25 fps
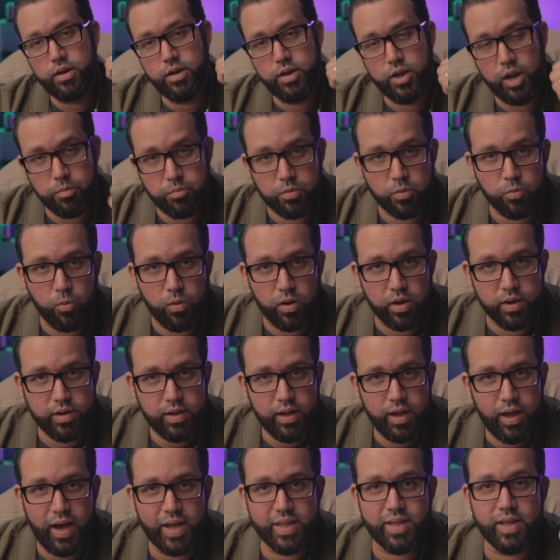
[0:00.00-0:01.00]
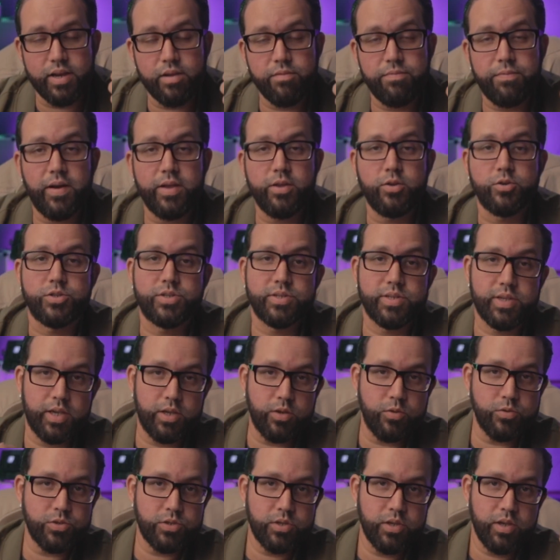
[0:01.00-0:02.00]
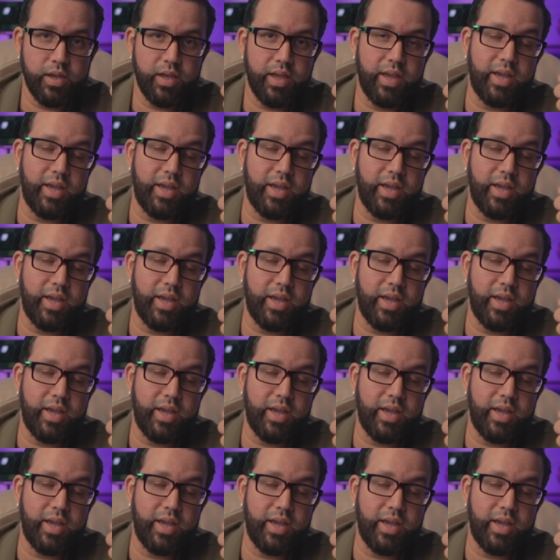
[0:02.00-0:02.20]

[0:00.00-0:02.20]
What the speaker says: Number 1, identify your skills,